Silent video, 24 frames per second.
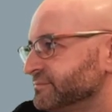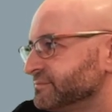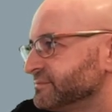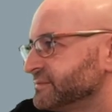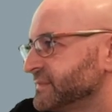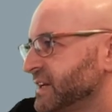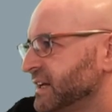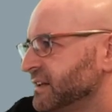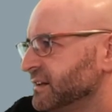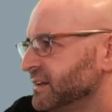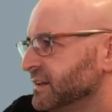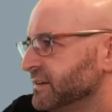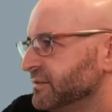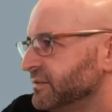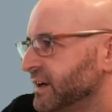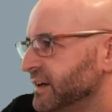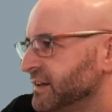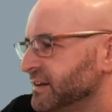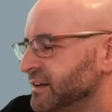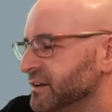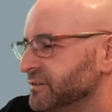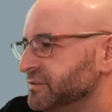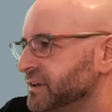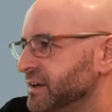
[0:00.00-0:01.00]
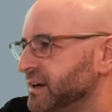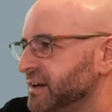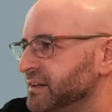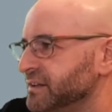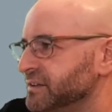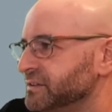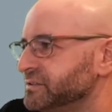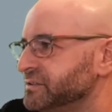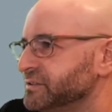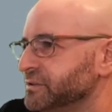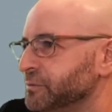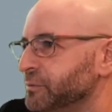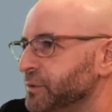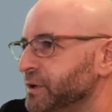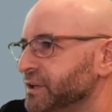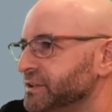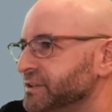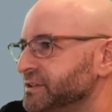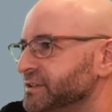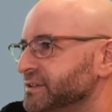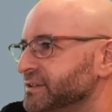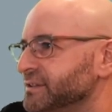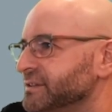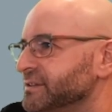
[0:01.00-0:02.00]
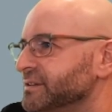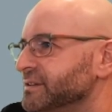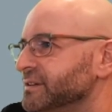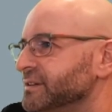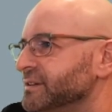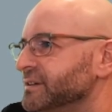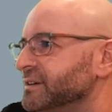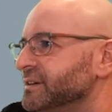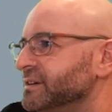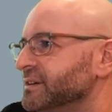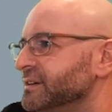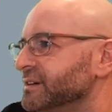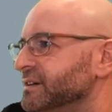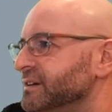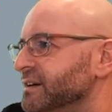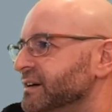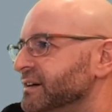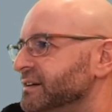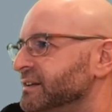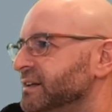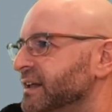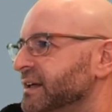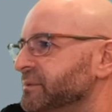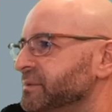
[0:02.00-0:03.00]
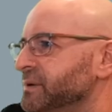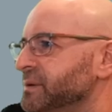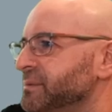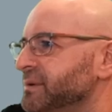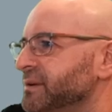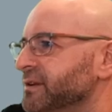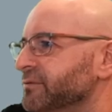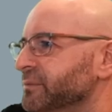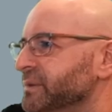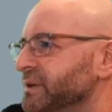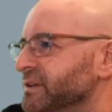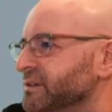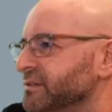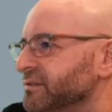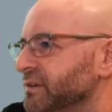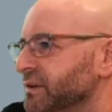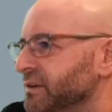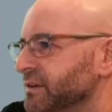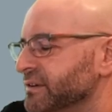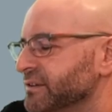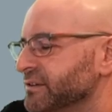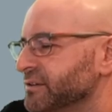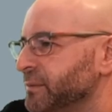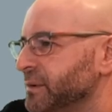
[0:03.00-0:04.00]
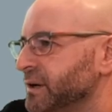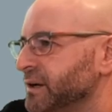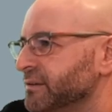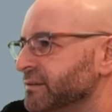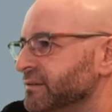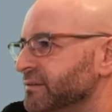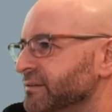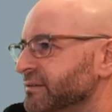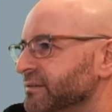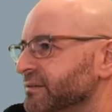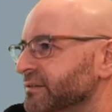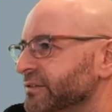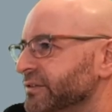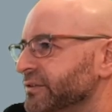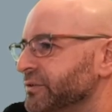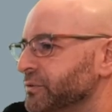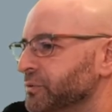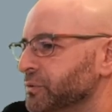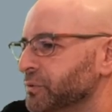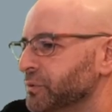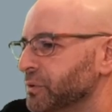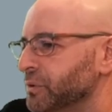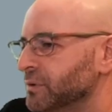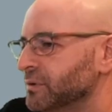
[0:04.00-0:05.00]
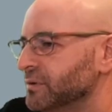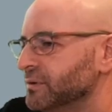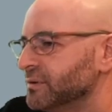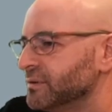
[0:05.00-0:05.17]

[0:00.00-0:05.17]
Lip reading: I loved college so much. A lot of people have mixed feelings about school.